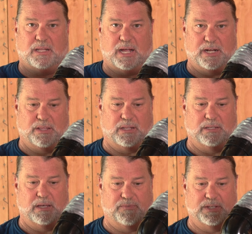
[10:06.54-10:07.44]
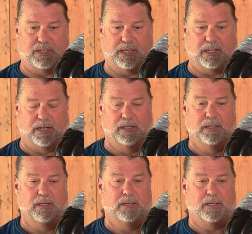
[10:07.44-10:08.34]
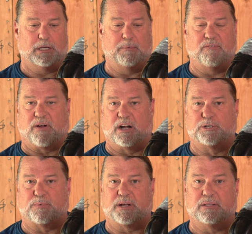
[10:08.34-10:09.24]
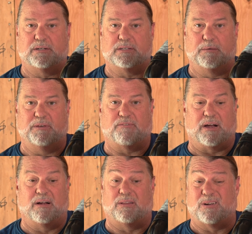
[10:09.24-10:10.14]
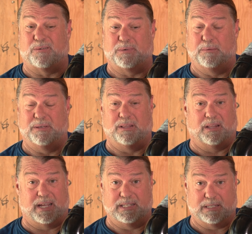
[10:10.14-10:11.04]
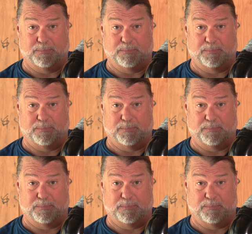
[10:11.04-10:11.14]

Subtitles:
line of the ceiling. Could be fire sprinklers, could be a fire alarm, could be the lights